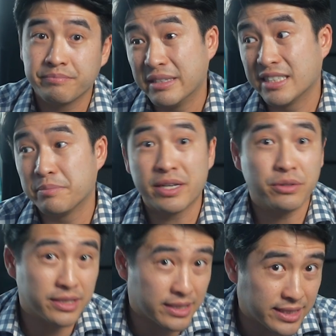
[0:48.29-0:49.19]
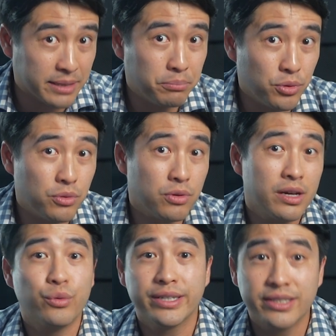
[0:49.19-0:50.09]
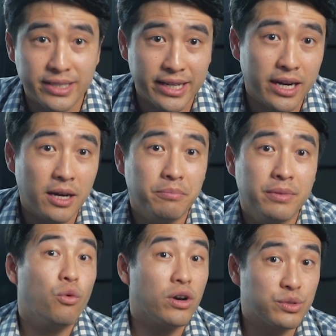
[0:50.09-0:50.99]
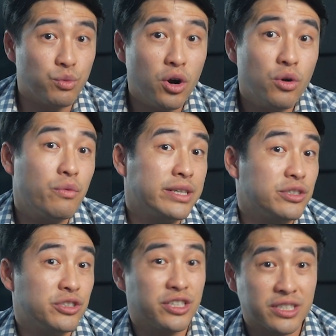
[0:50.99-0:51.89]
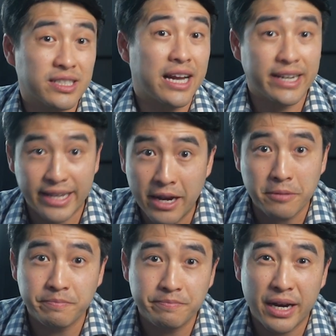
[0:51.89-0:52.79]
It's because it's simple, quick to set up, works well when you're just starting out.